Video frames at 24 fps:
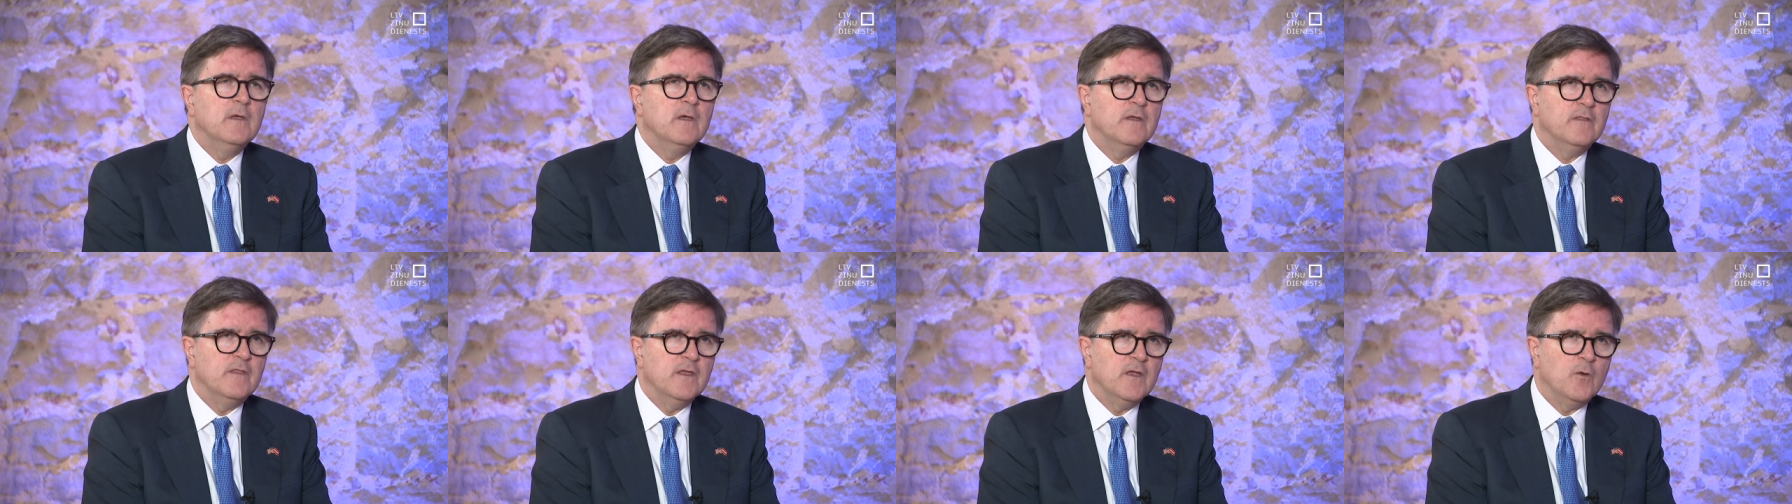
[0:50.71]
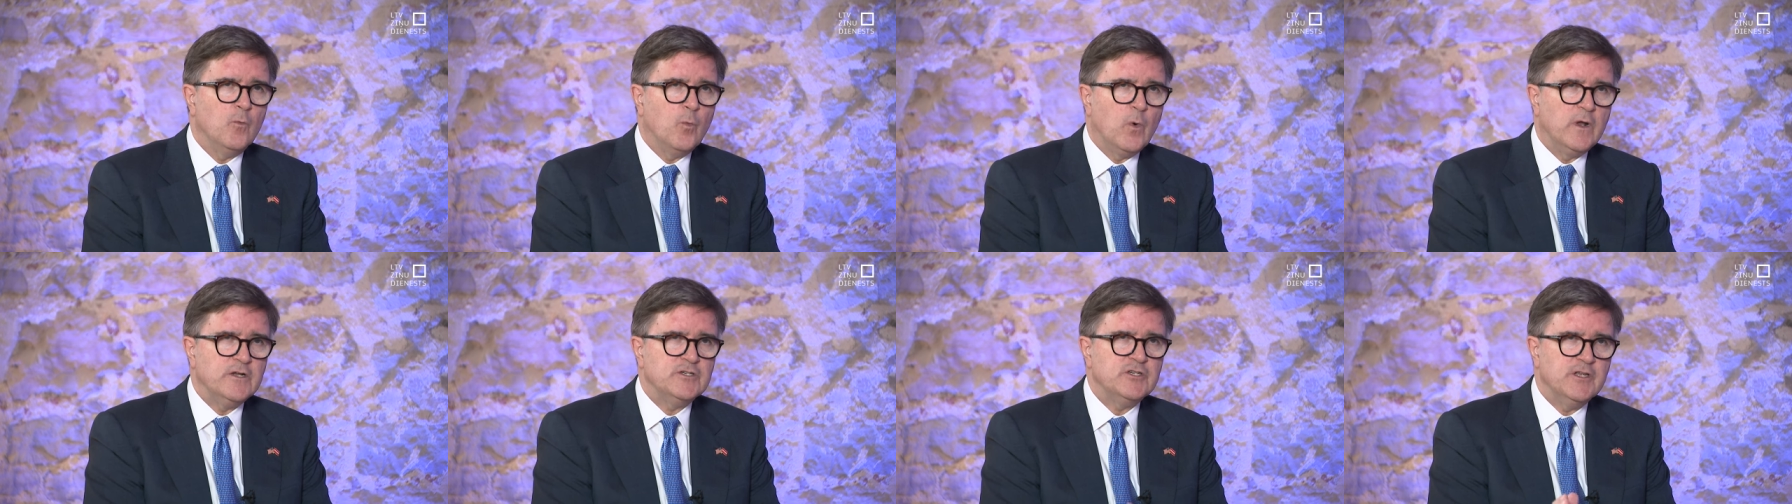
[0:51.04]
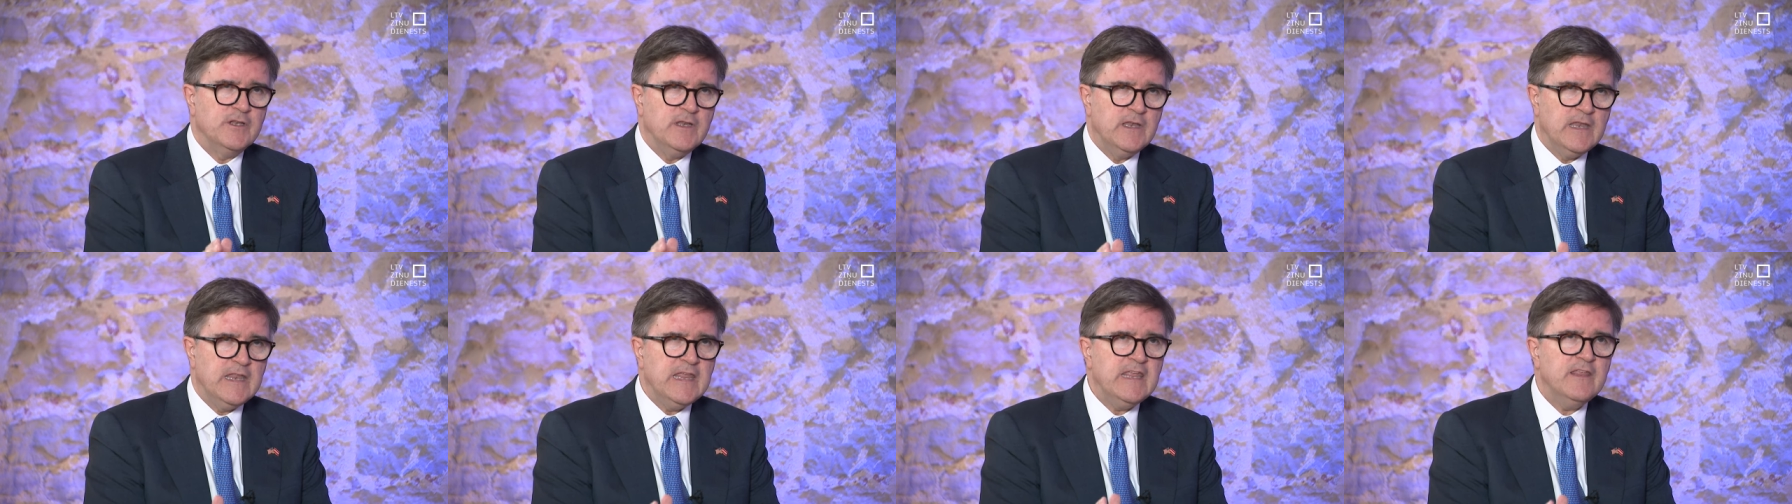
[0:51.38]
I think Russia
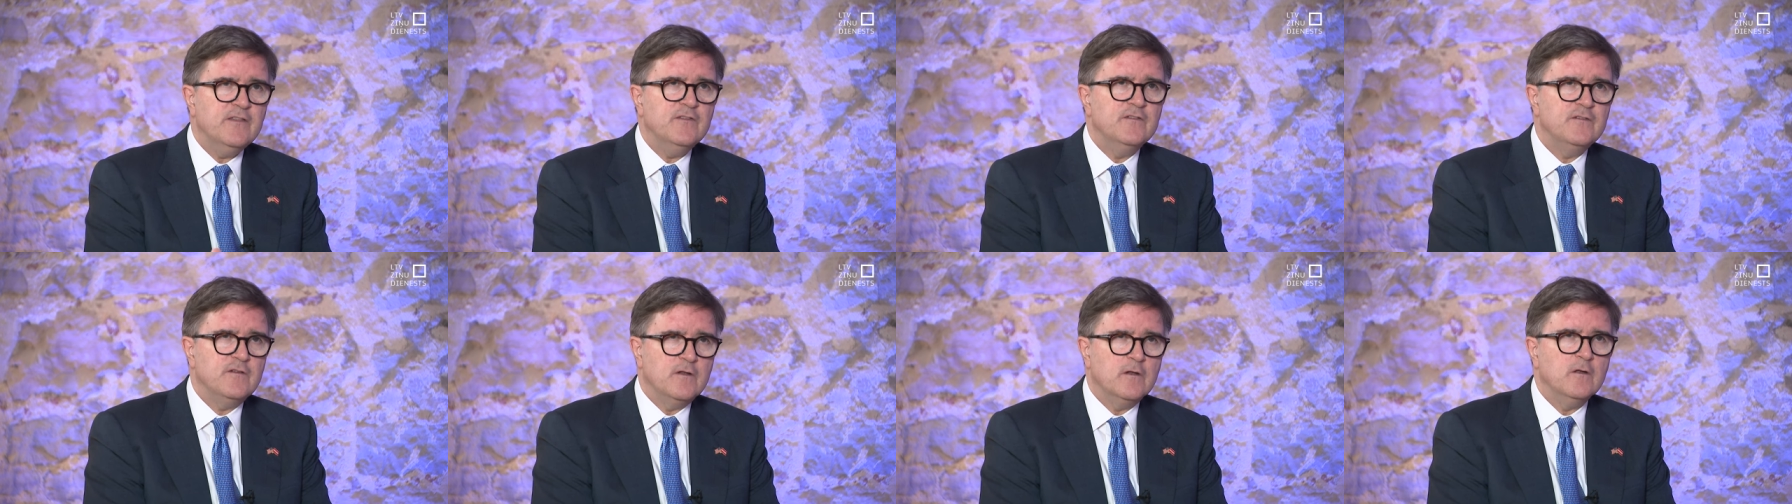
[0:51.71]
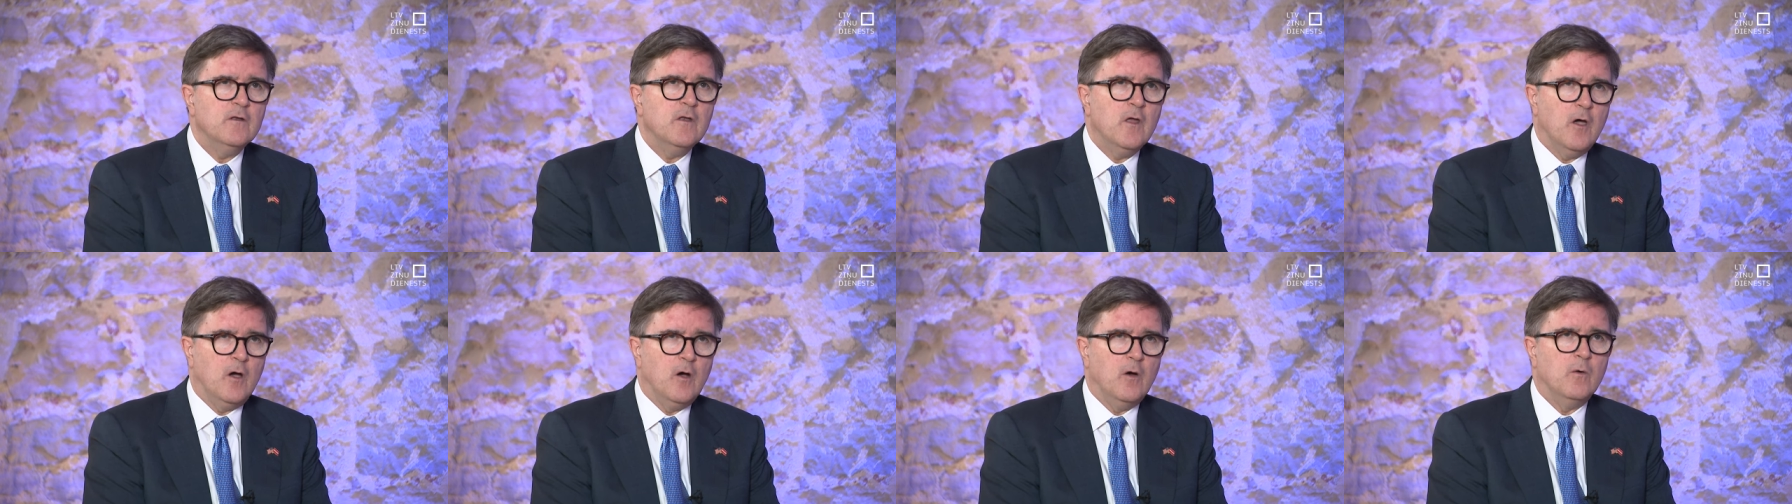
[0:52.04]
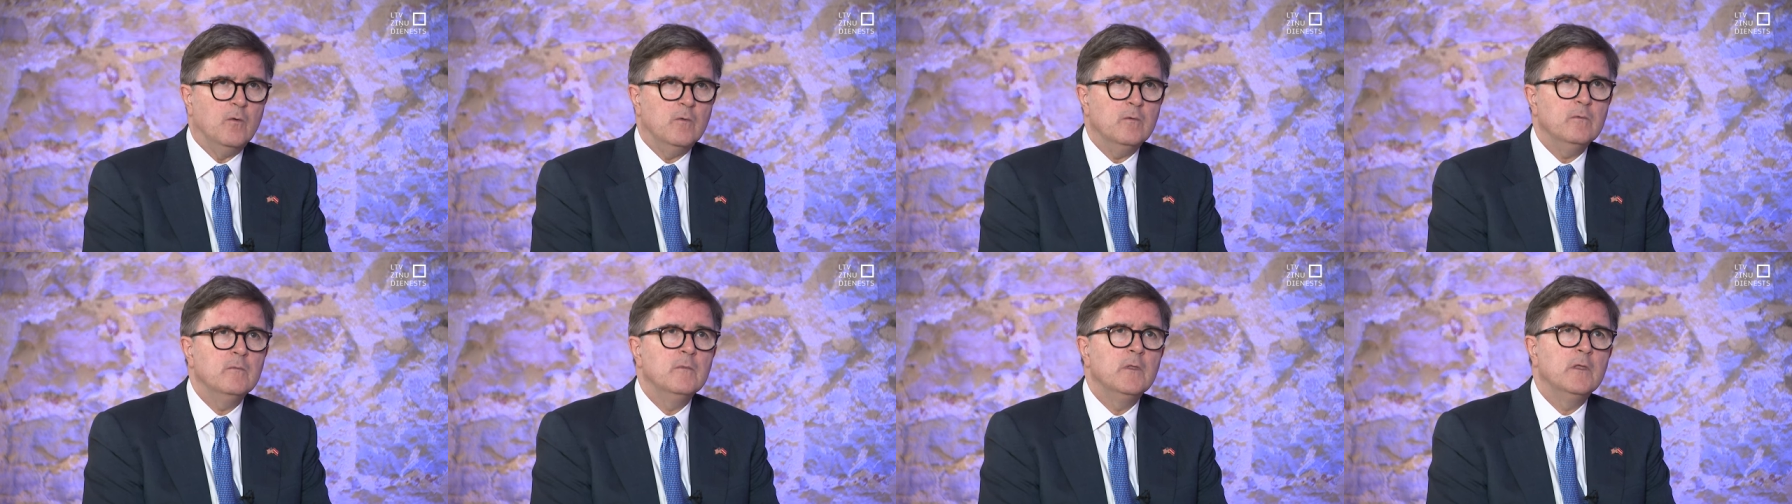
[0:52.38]
needs to
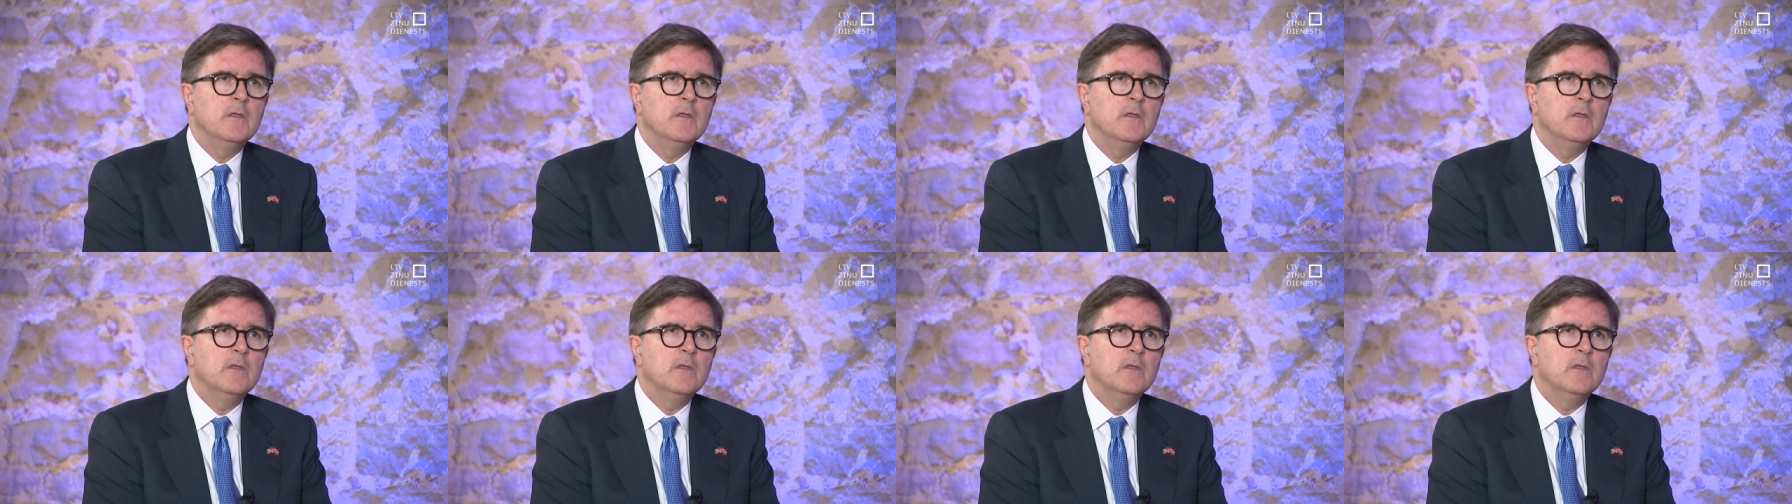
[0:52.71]
know